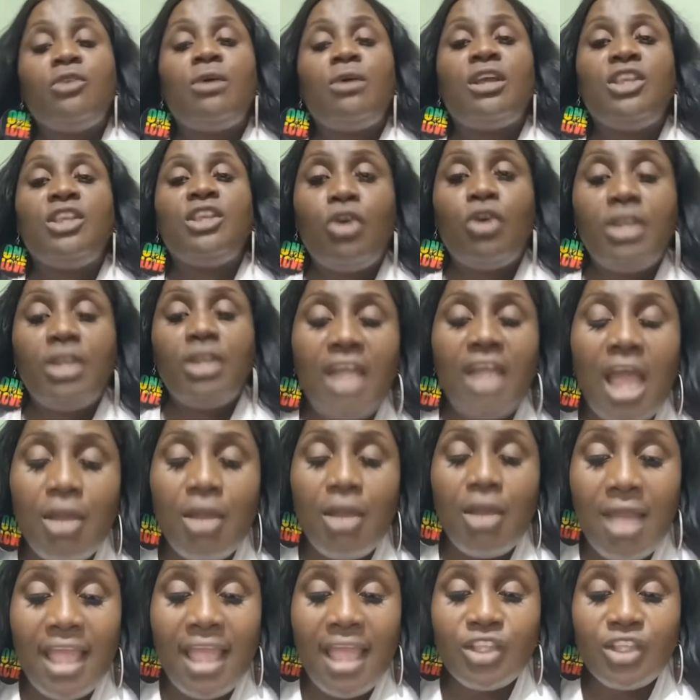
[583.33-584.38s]
you did
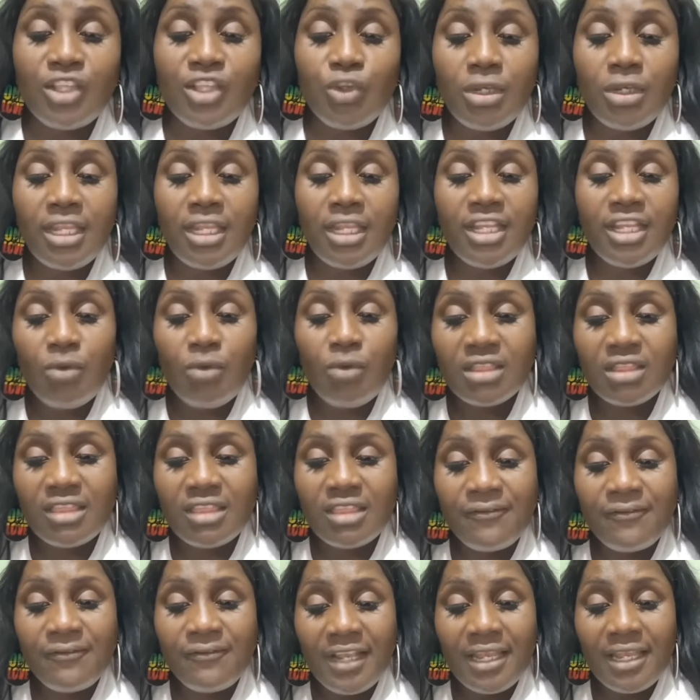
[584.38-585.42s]
alright. You didn't know
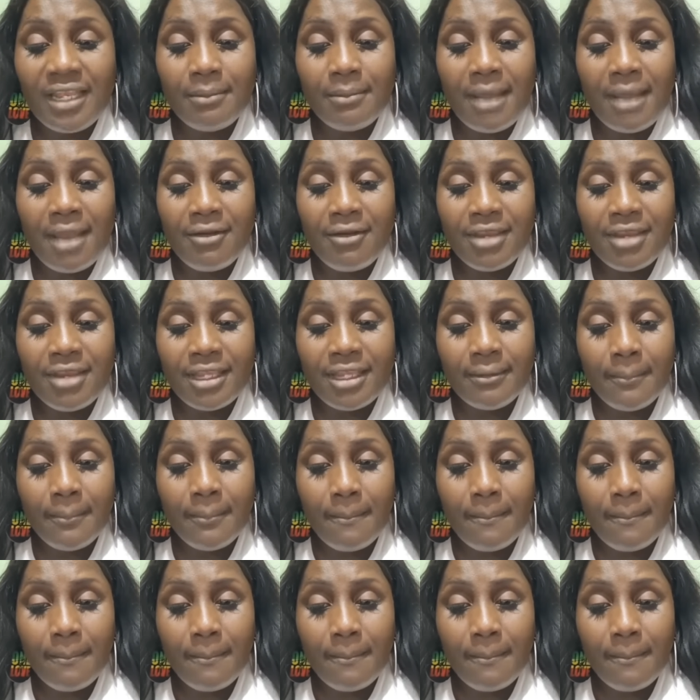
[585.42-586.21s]
that Philip married.